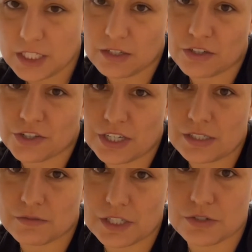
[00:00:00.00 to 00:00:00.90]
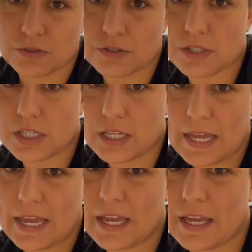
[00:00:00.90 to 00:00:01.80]
other individuals
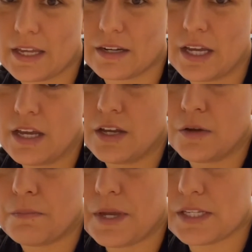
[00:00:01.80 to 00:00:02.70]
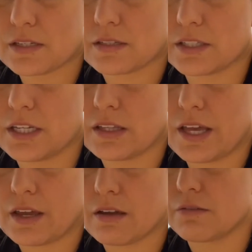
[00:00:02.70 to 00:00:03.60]
and basically
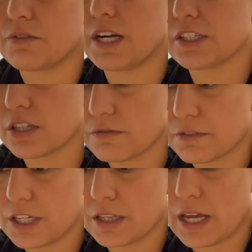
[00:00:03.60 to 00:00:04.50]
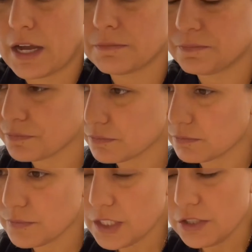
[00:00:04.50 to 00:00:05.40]
like find comfort in that.
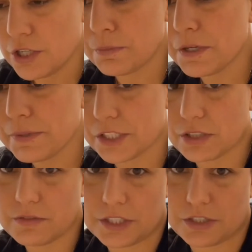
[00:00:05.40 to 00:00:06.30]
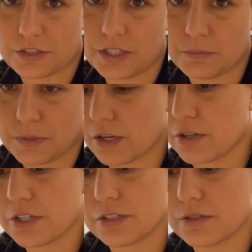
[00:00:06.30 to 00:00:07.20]
You're pretty much living your dream. Like,
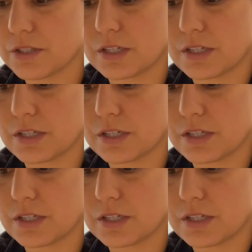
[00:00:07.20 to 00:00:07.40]
all you're doing